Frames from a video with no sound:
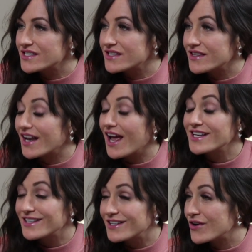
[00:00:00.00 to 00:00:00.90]
that I
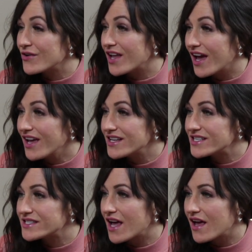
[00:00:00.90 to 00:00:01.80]
didn't know yet is
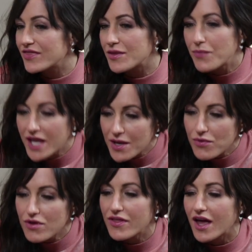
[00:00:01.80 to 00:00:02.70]
that the
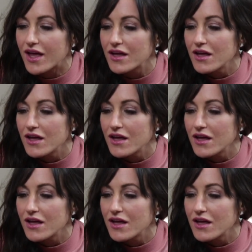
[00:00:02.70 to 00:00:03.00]
people that